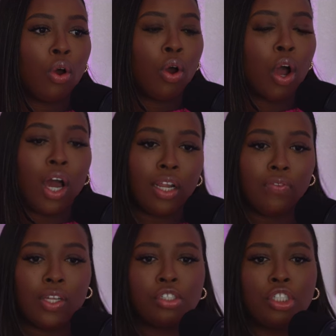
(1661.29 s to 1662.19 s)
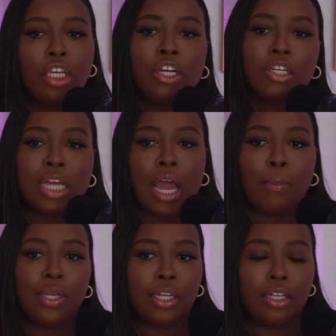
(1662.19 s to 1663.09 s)
all of these years I've
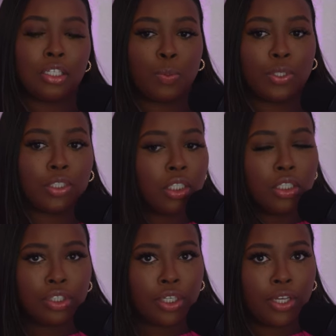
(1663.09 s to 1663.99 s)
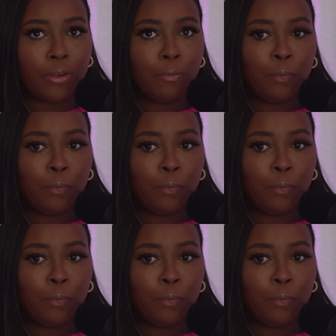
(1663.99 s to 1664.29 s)
been in this position,